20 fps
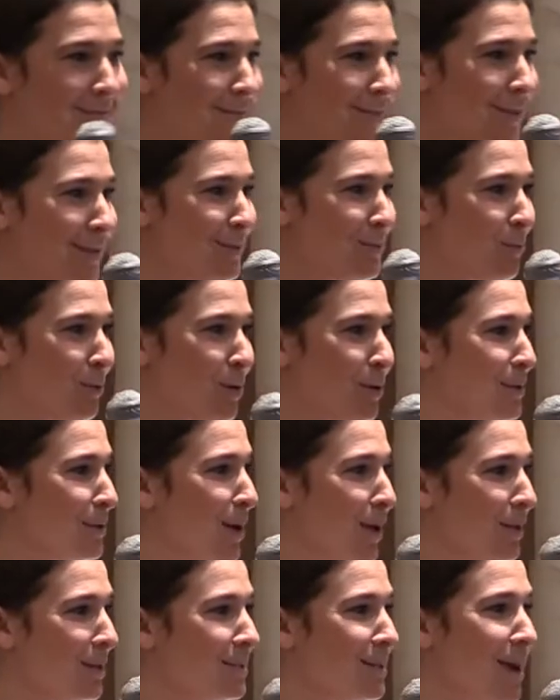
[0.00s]
these words
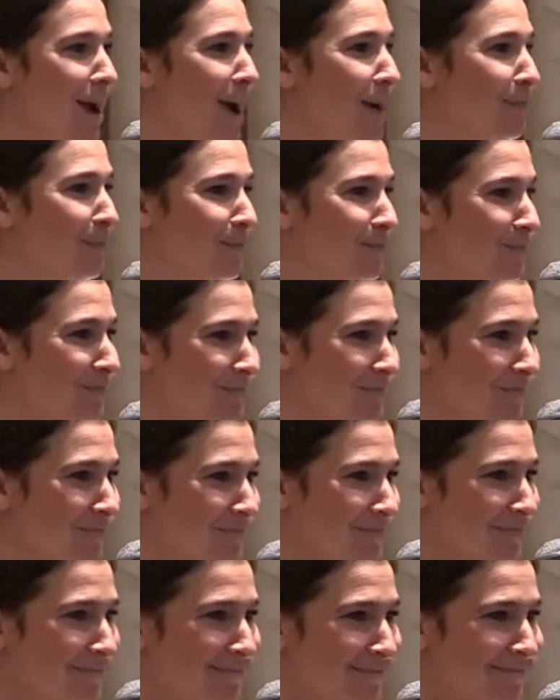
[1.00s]
all the time.
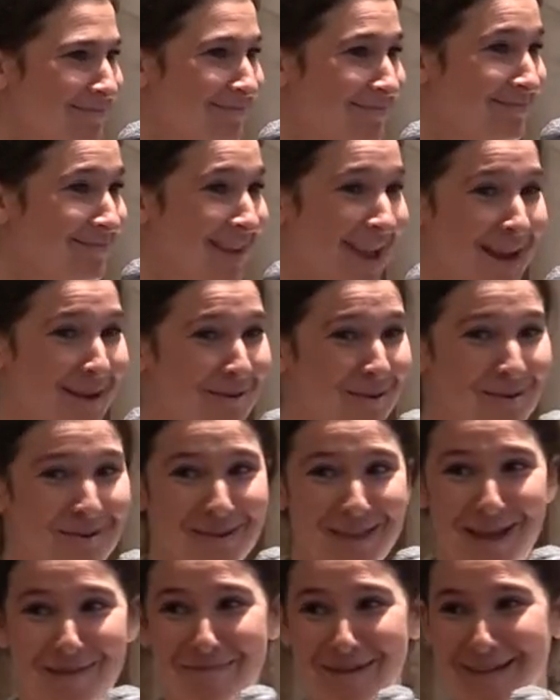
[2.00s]
Anyone know
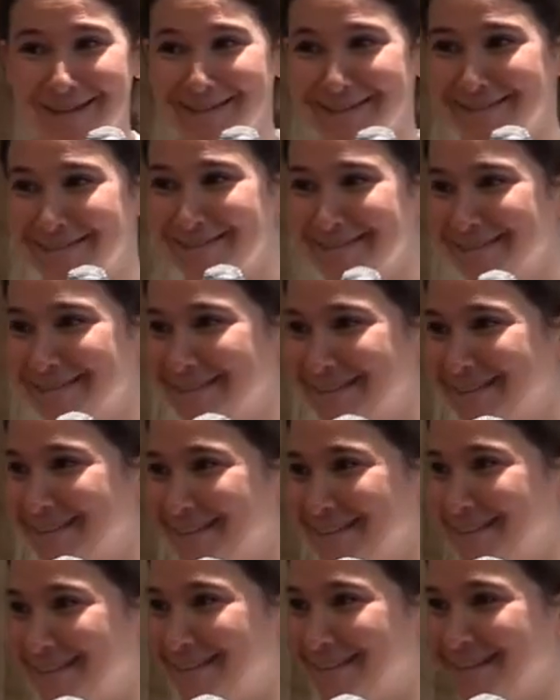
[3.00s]
what that means?
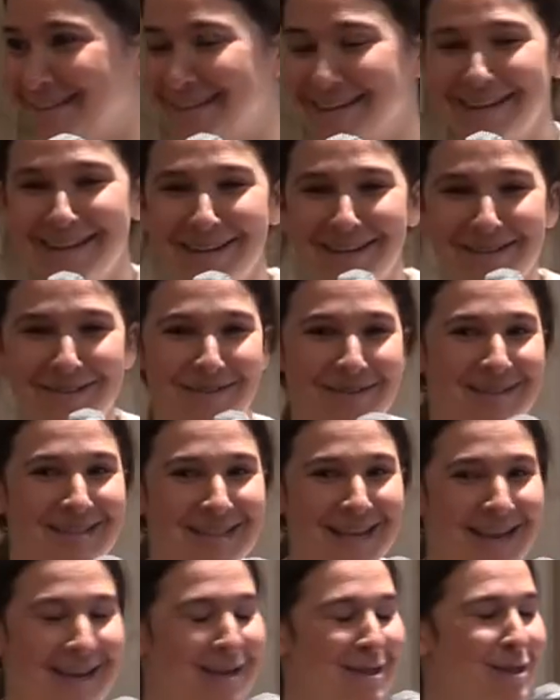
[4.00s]
So it's
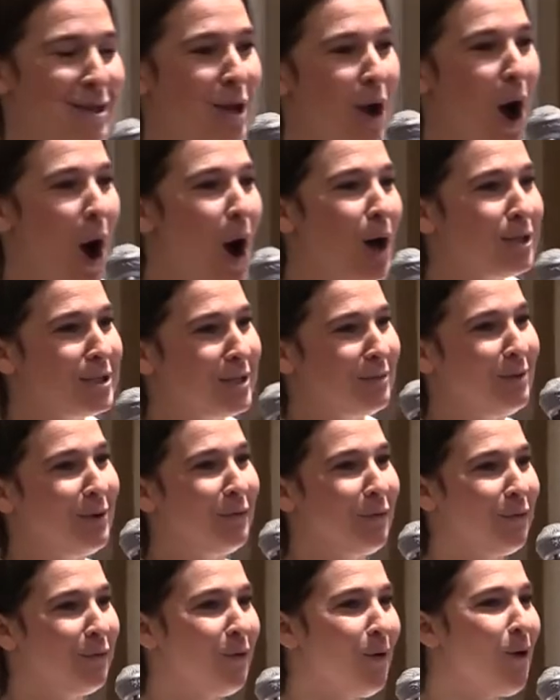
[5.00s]
like the
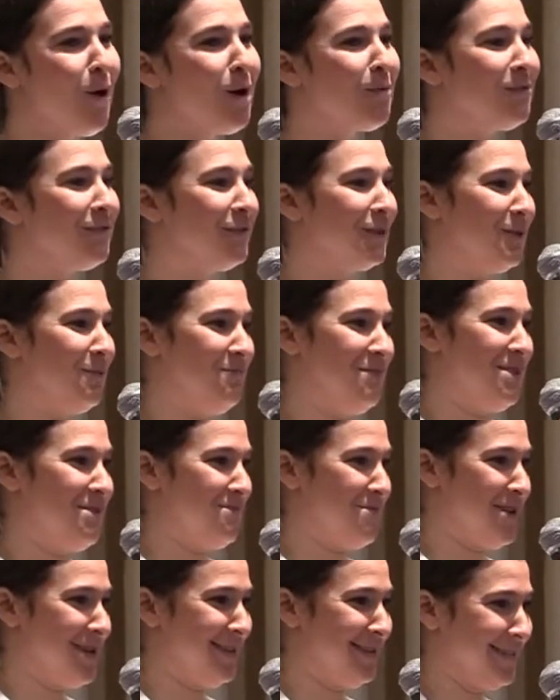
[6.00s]
ultimate form of
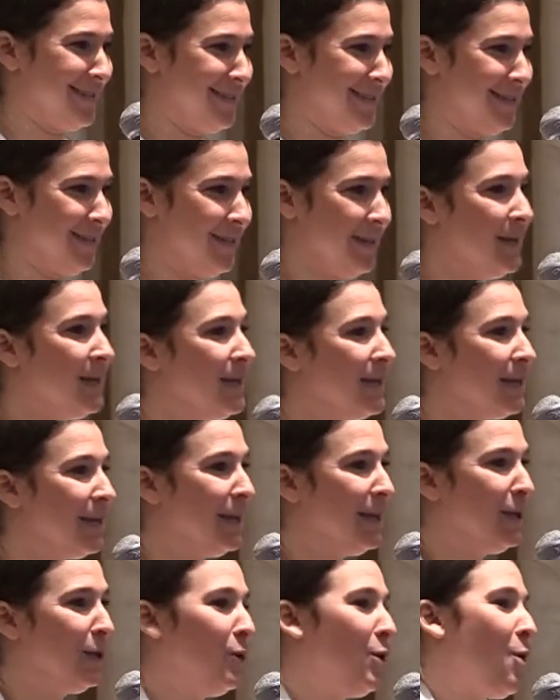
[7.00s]
commitment.
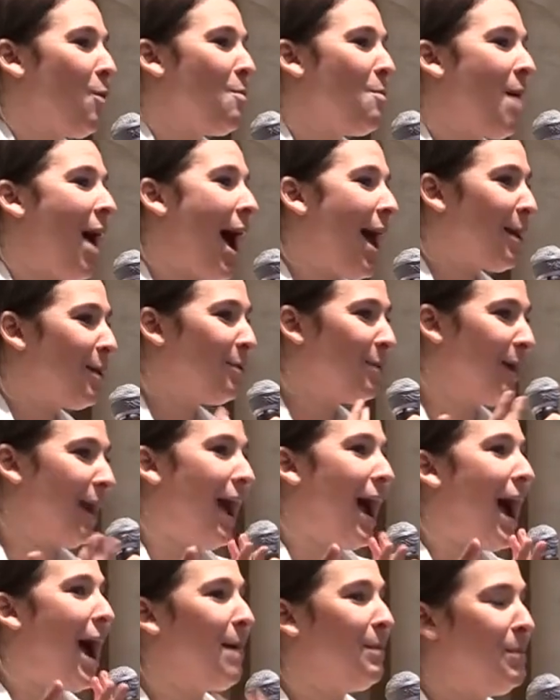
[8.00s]
Like, no matter what
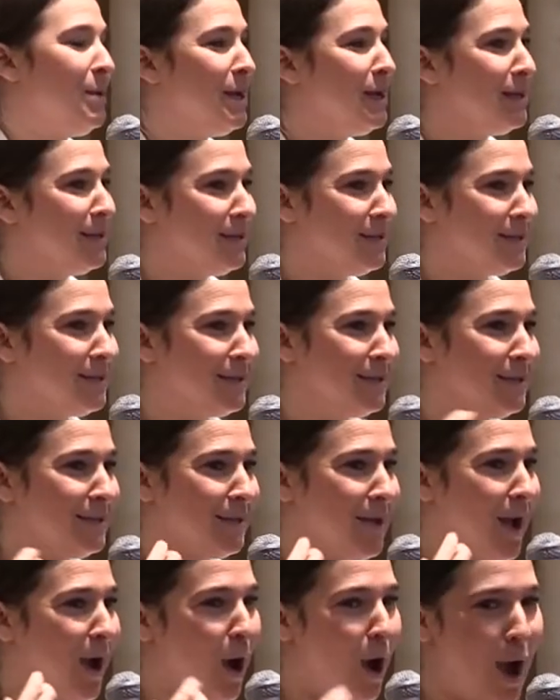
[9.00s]
happens,
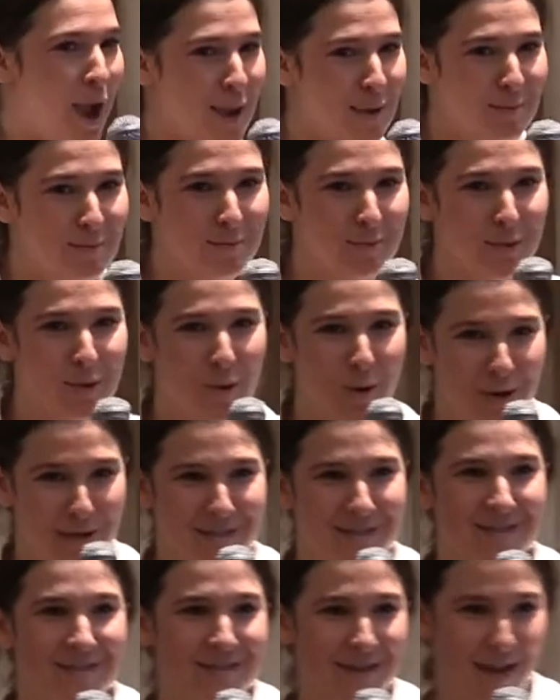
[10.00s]
I'm
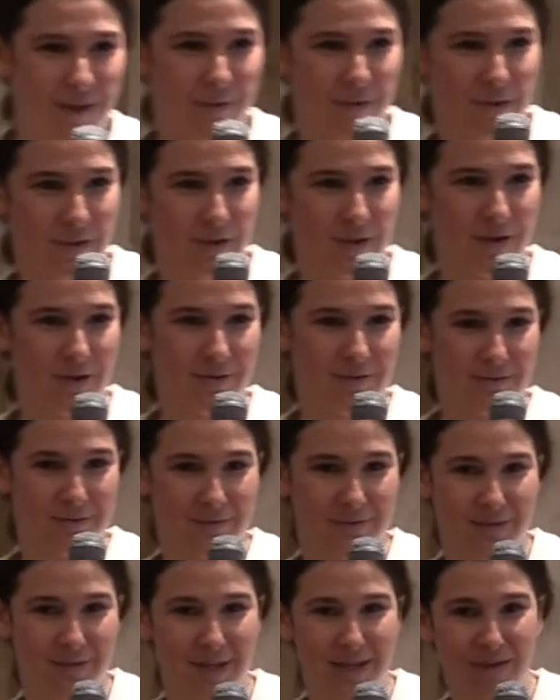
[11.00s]
going to stay with you.
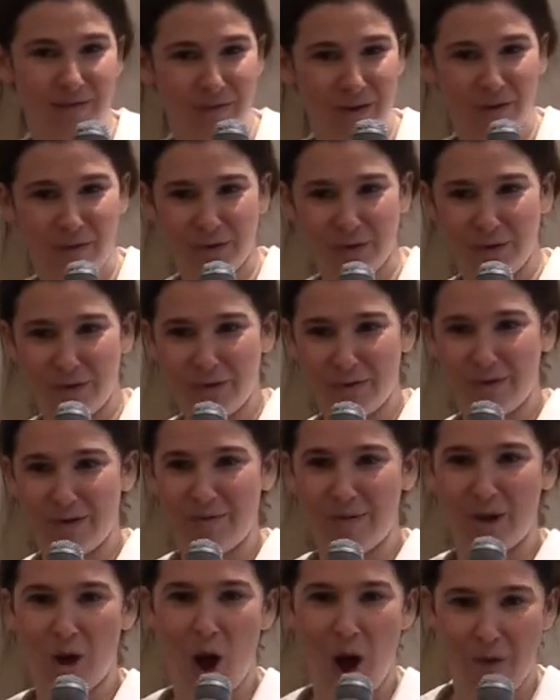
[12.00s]
Even if you do
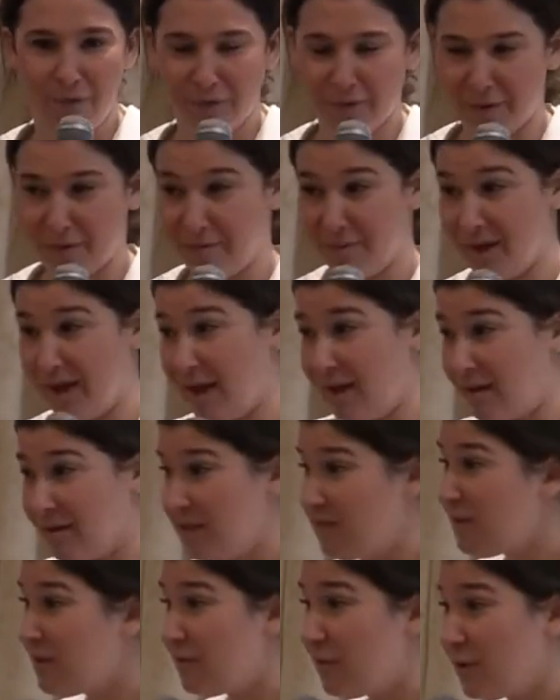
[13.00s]
something awful to me,
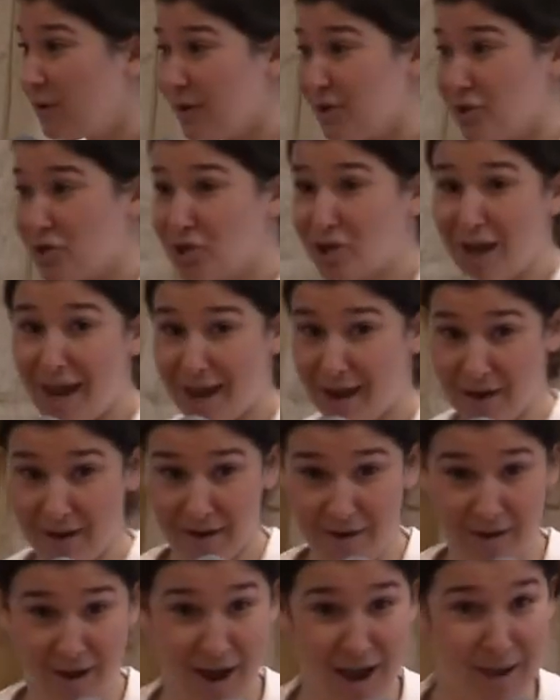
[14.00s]
even if you go to jail,
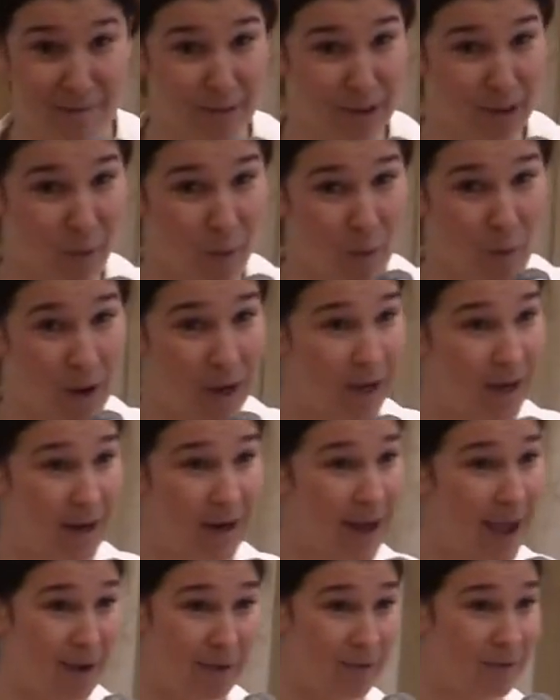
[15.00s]
I'm going to wait
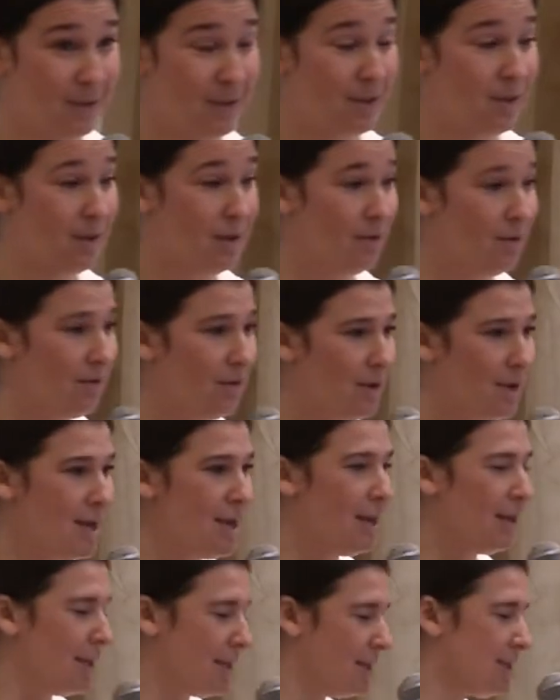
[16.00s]
it out with you.
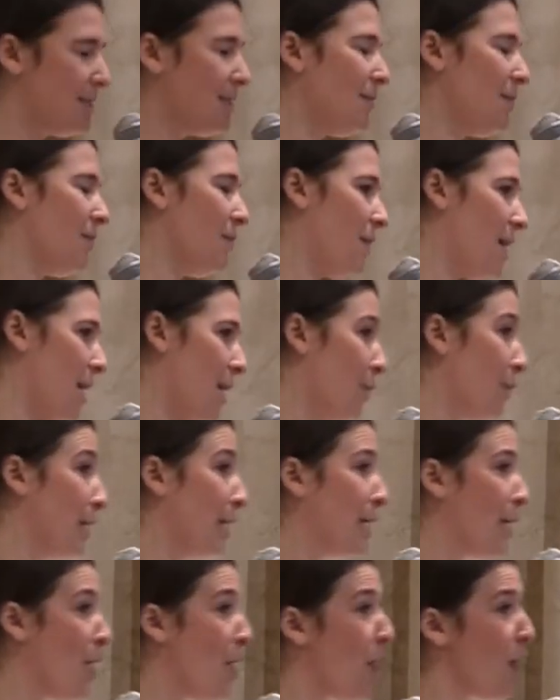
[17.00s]
This is a
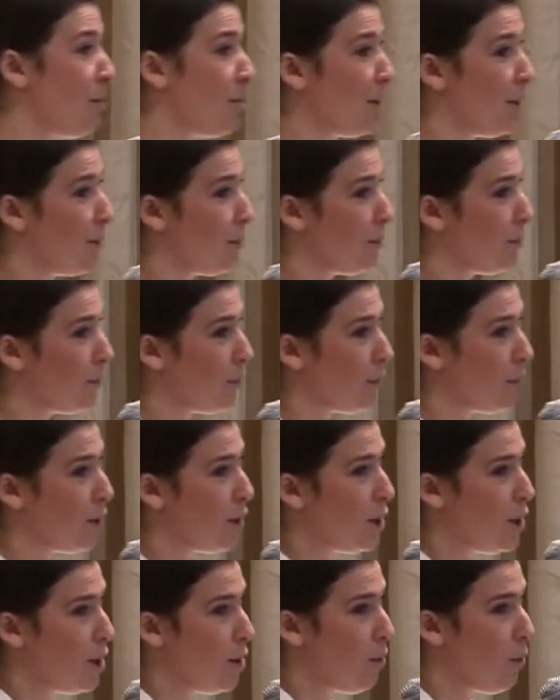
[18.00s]
very common
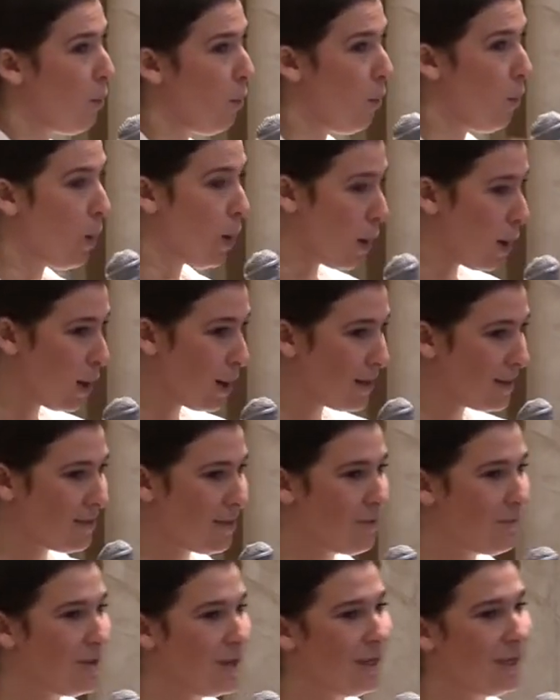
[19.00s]
word
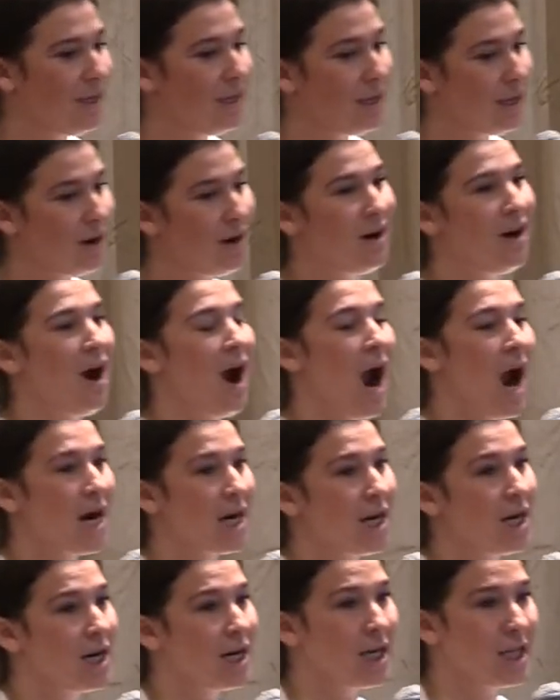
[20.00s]
that we hear
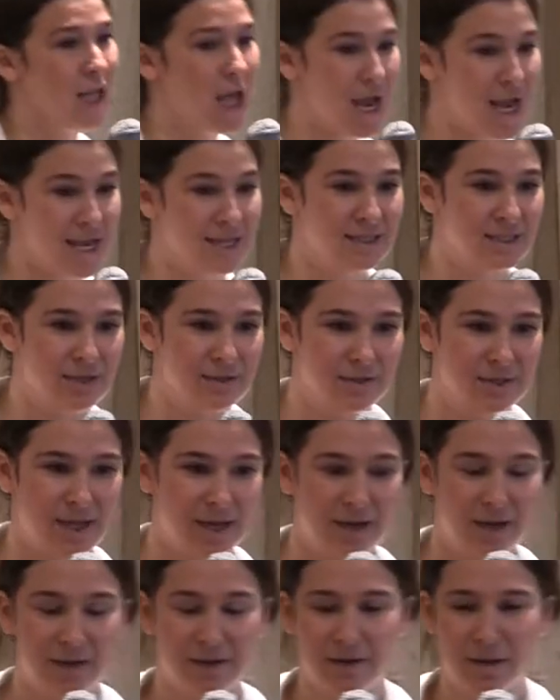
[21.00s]
our clients using.